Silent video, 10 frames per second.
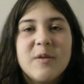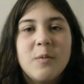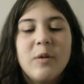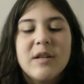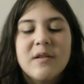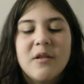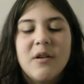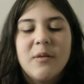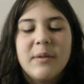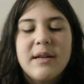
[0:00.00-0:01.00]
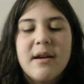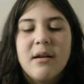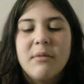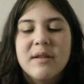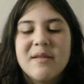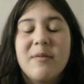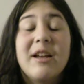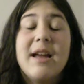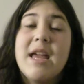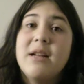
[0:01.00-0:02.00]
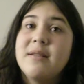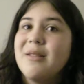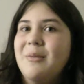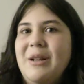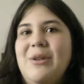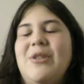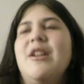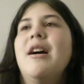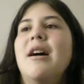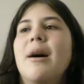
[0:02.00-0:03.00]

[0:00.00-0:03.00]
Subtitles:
to waste all my time on something I hate so much.